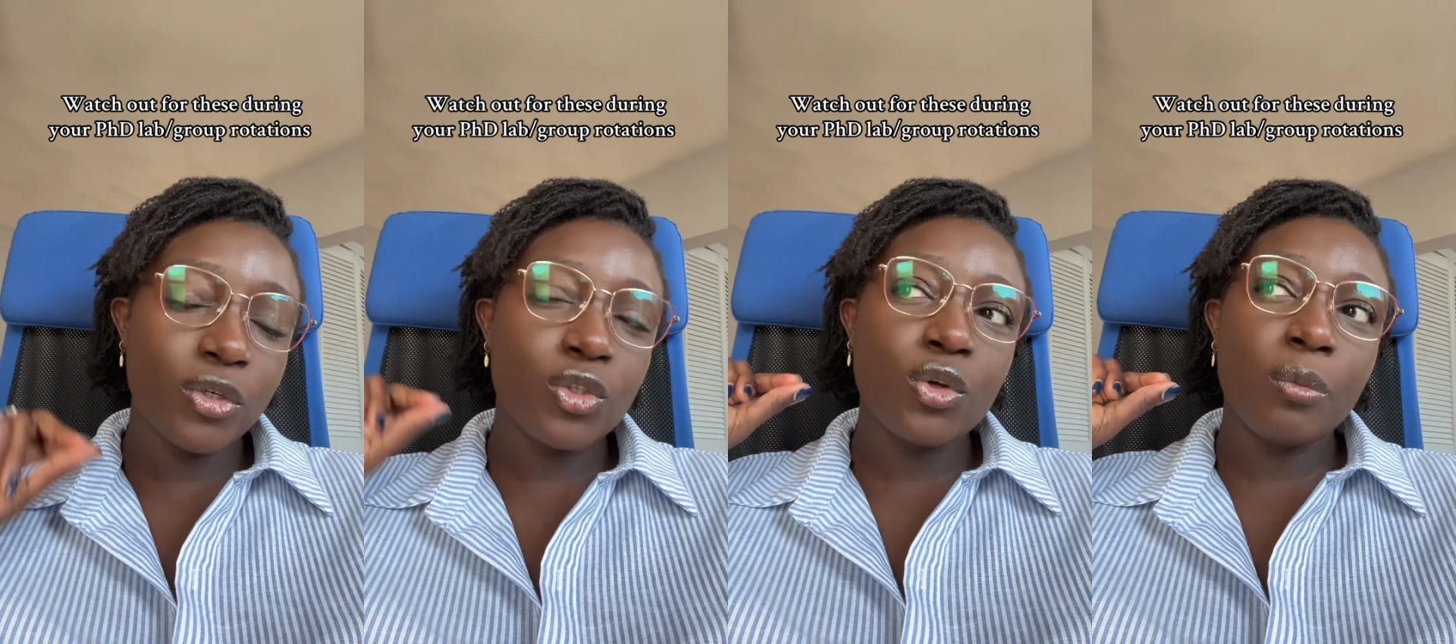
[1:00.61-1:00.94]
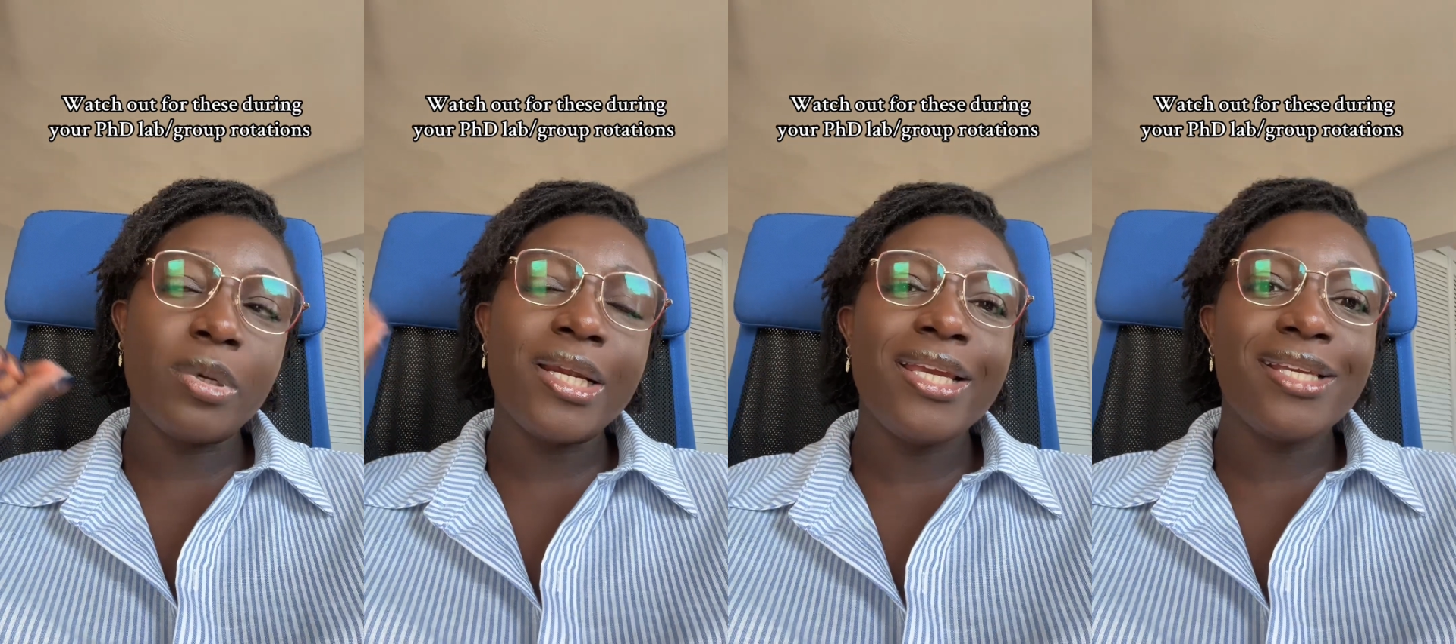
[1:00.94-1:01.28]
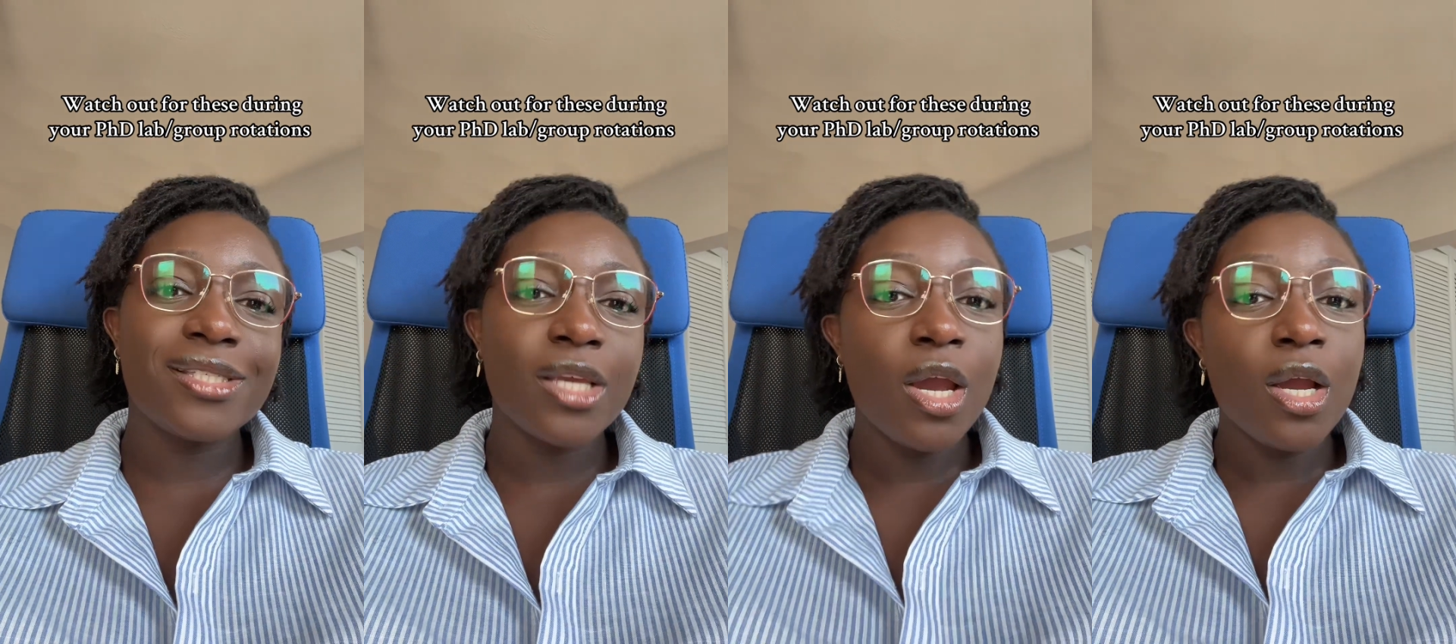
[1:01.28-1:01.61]
So
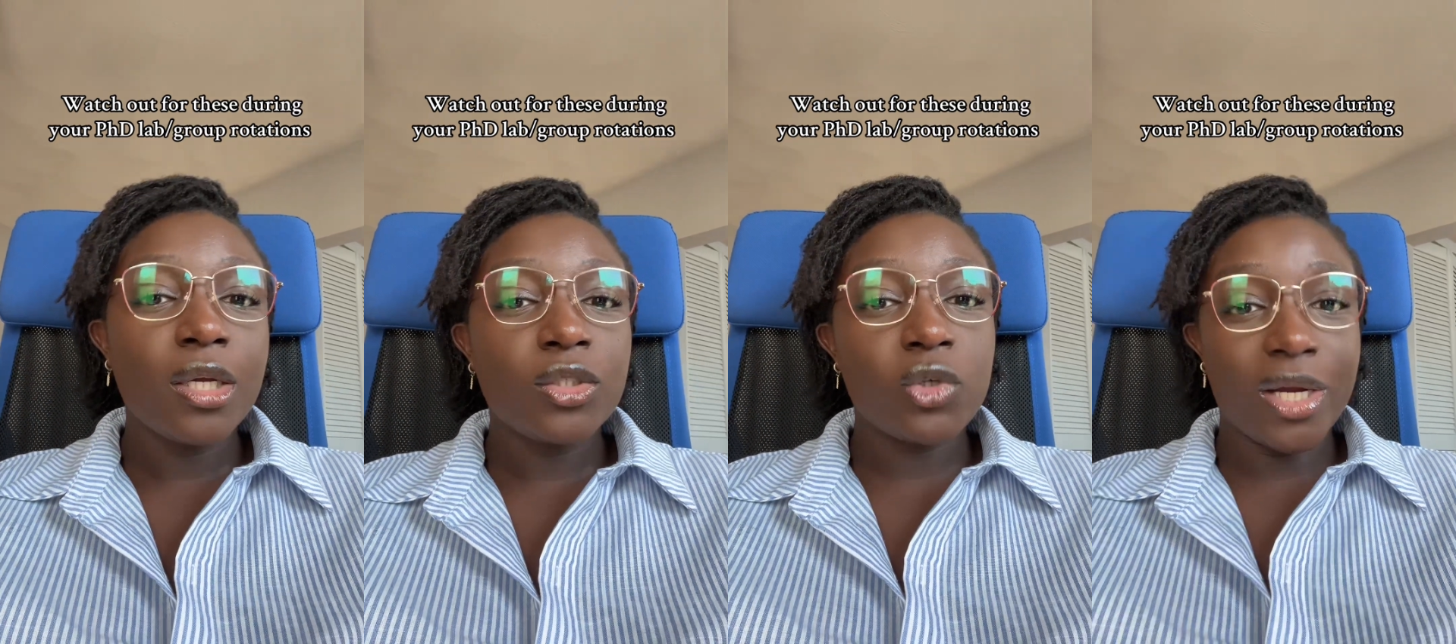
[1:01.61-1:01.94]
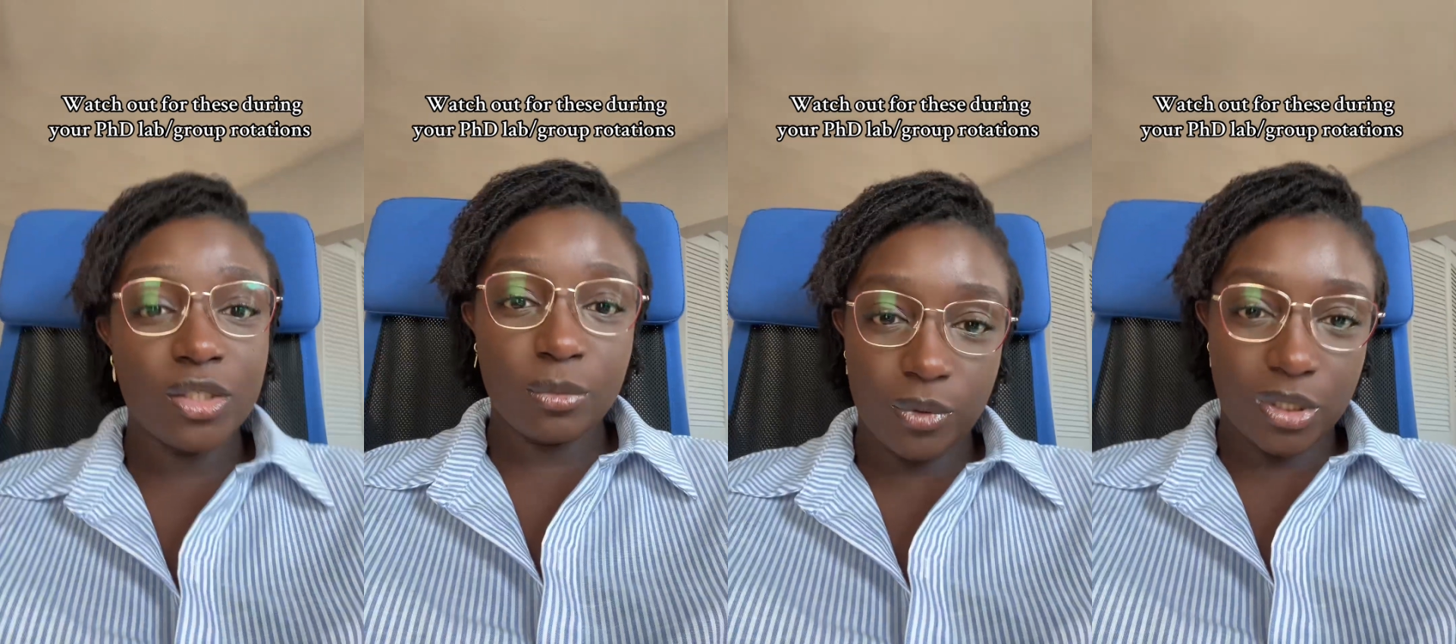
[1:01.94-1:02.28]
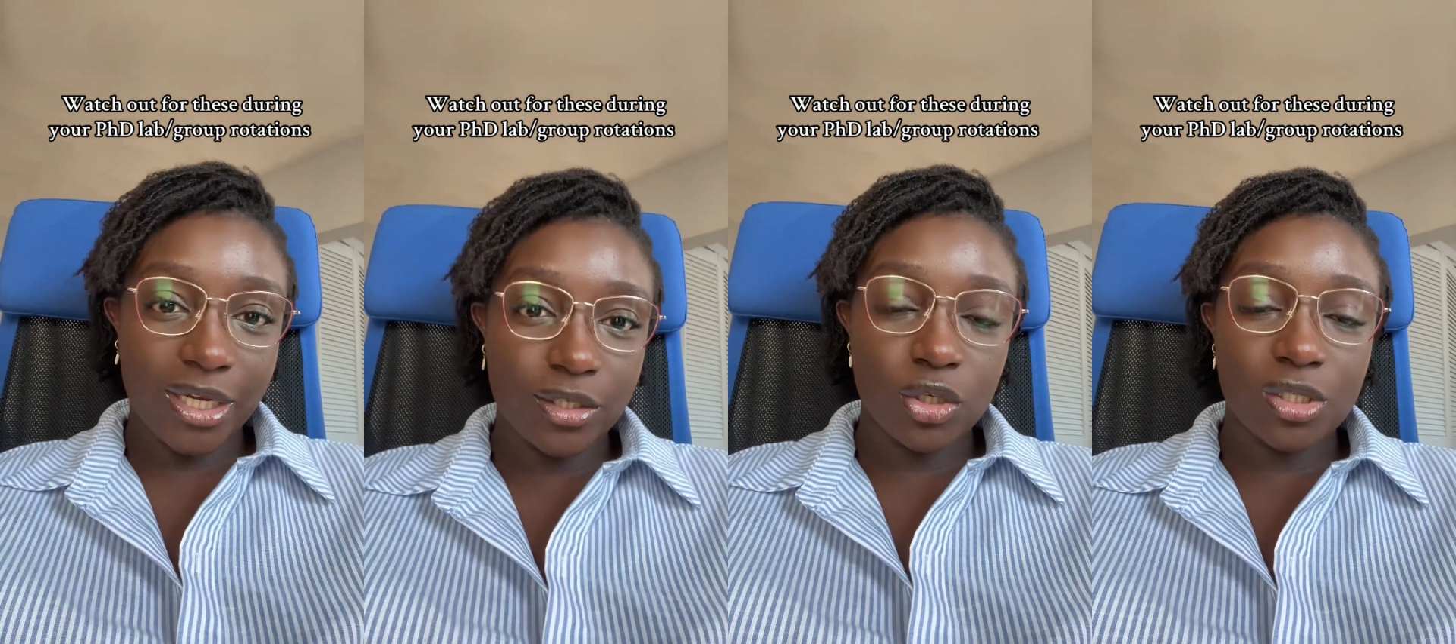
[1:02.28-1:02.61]
please try to
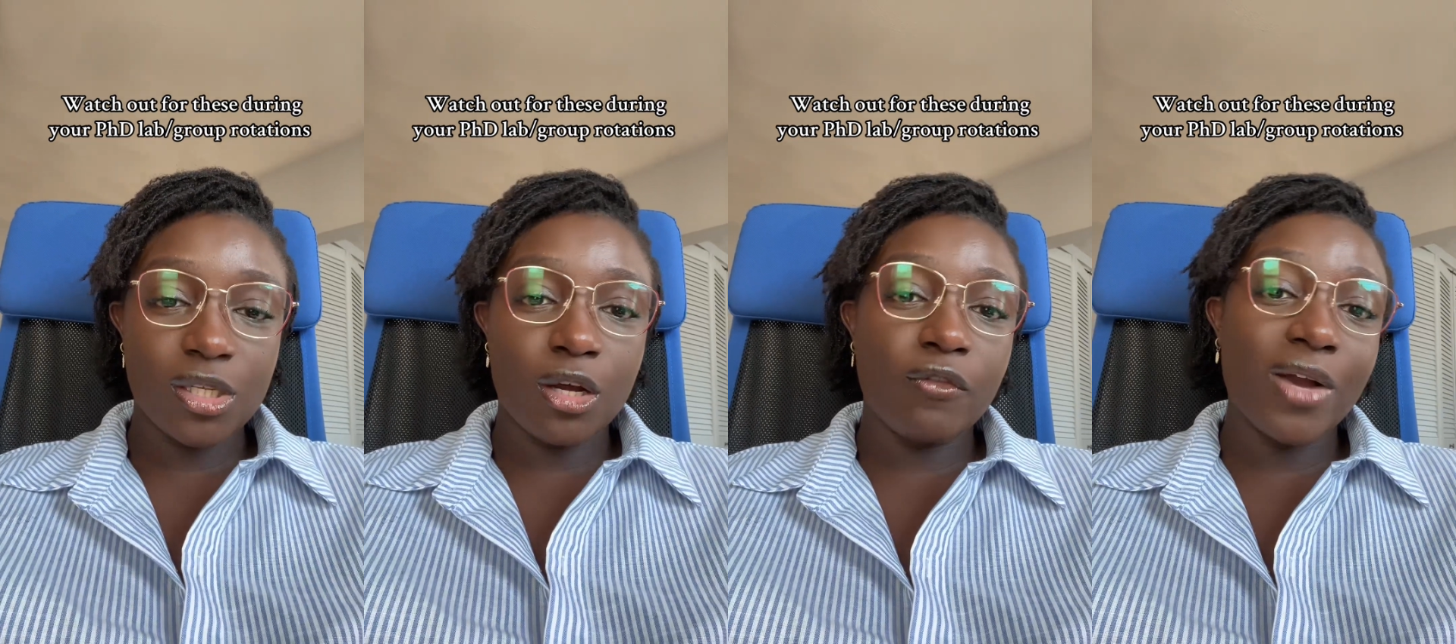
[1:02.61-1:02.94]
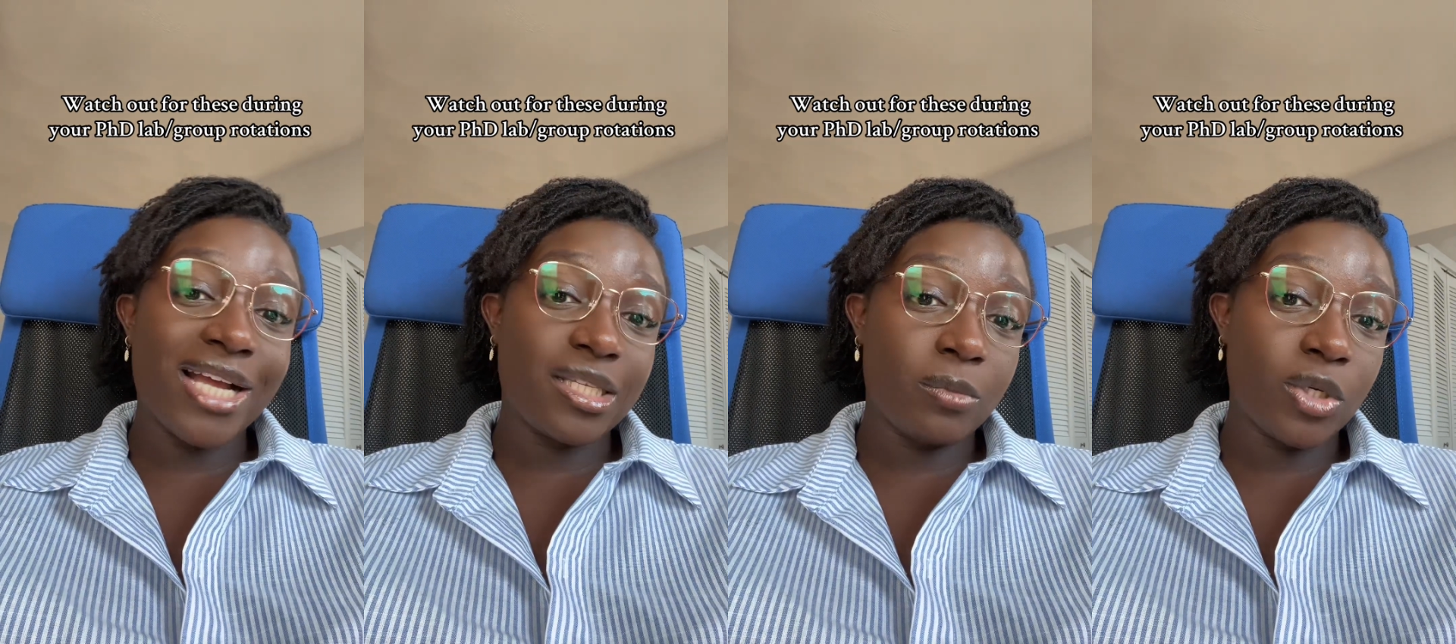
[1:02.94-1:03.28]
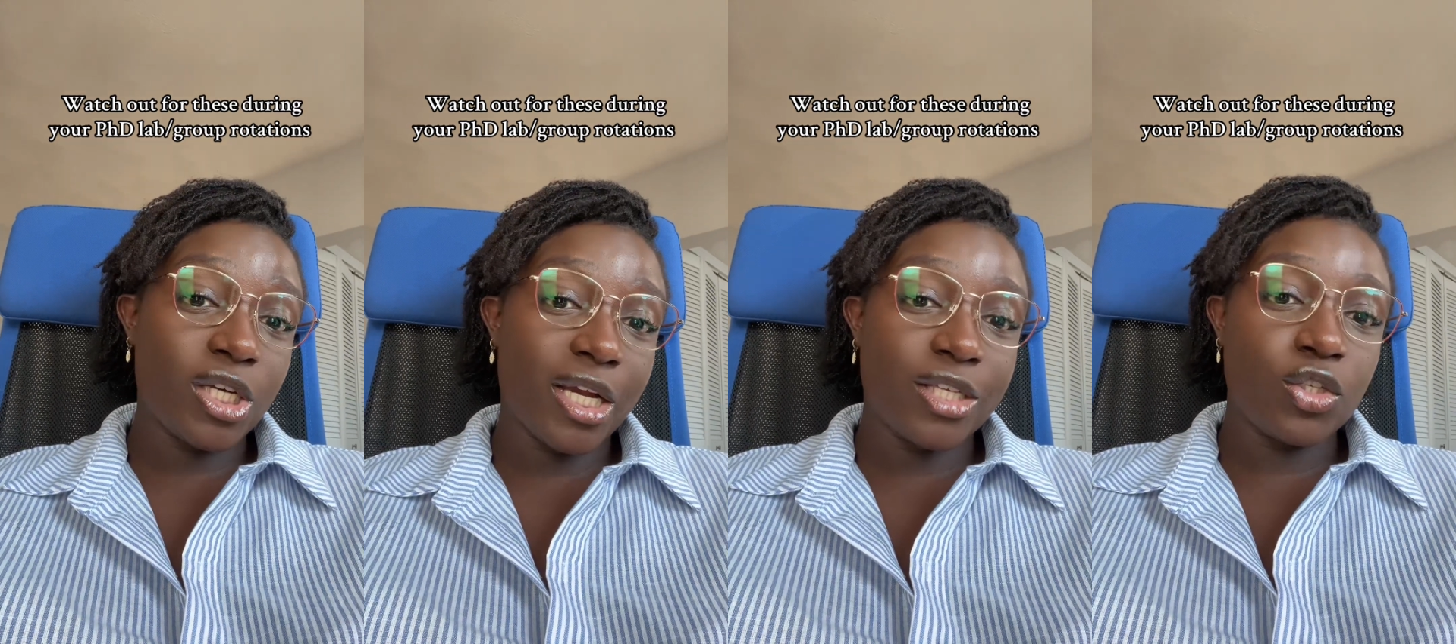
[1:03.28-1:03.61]
protect yourself as
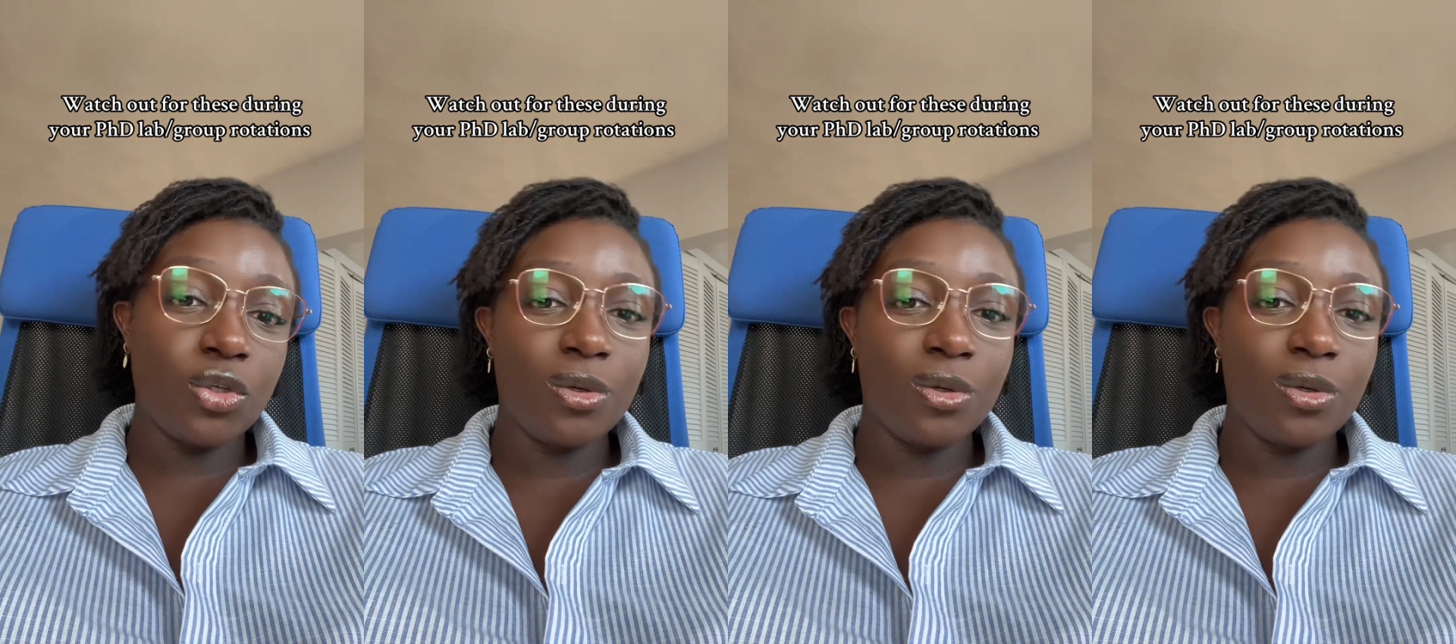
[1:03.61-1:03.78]
much as